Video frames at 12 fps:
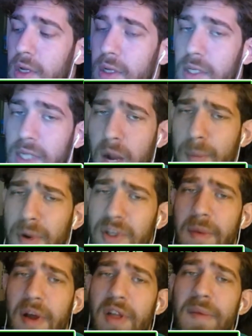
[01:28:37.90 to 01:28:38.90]
Stop with
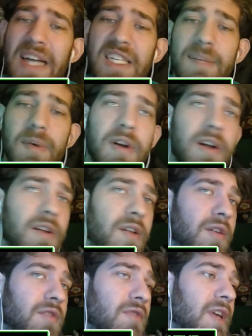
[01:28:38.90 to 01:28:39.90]
some other basketball here,
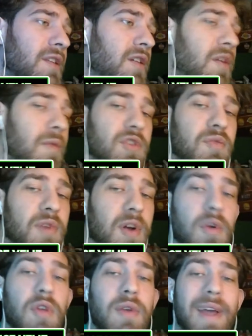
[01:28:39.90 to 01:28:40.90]
though, as we get to commercial break.
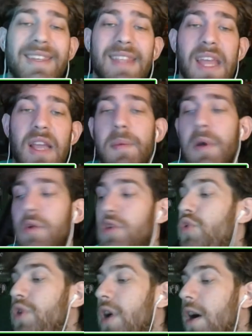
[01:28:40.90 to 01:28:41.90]
What do you guys think about
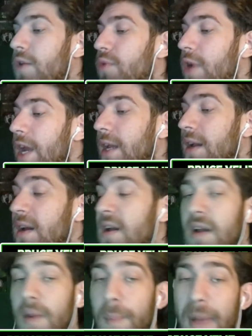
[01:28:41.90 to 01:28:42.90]
UConn winning
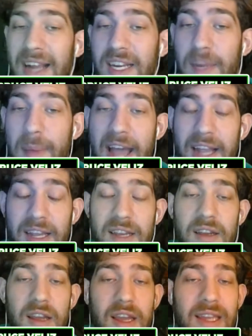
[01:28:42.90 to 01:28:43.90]
back to back
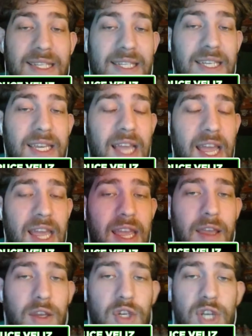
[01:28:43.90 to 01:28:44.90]

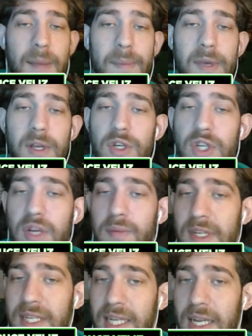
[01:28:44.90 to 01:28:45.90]
NCAA
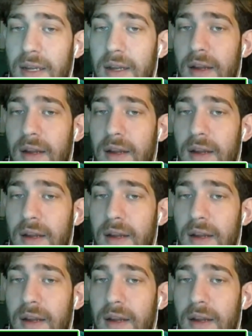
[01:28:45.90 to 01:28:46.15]
championships as a